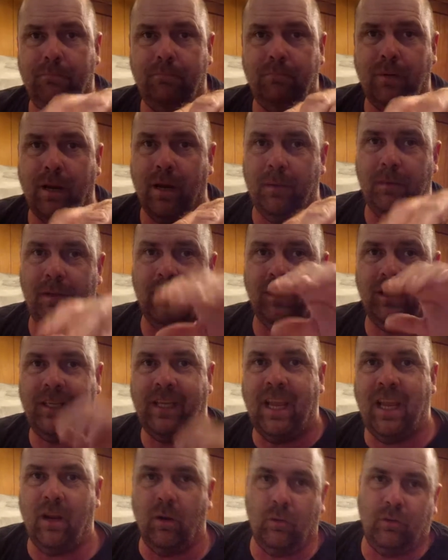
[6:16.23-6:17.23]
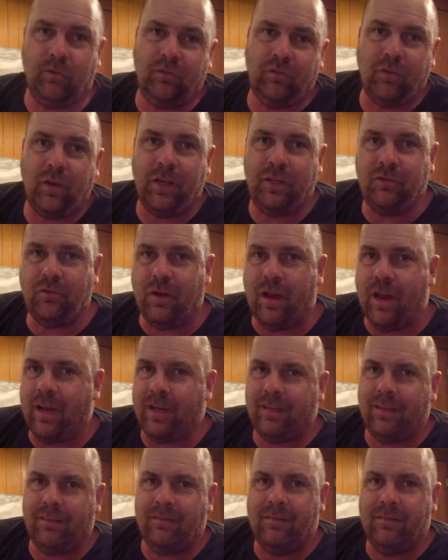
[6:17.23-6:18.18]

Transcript: primarily Cato's straight track,